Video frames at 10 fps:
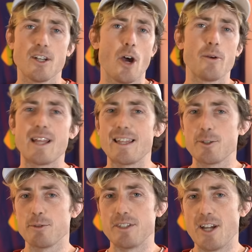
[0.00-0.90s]
knowing that this
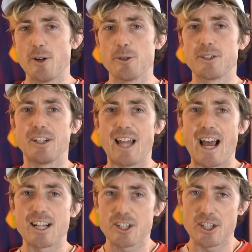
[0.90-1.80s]
was Daryl's
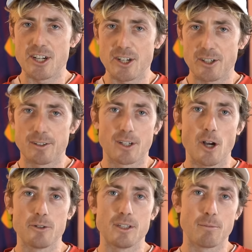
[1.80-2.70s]
last year
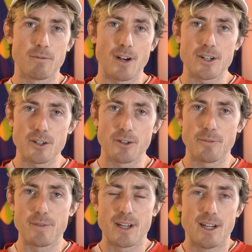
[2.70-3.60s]
coaching the
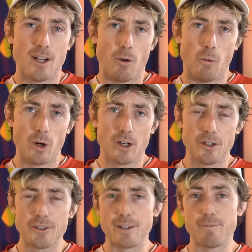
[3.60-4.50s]
professional
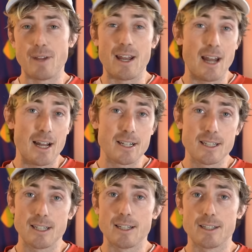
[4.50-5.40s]
world and
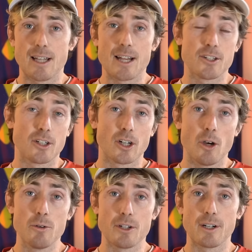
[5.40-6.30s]
honestly his last year
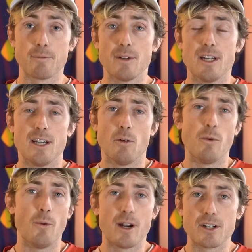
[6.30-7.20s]
coaching. We
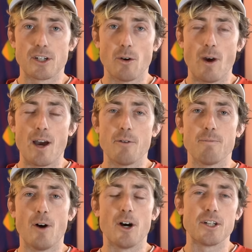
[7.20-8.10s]
wanted to go out
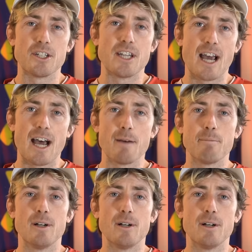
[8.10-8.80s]
on top.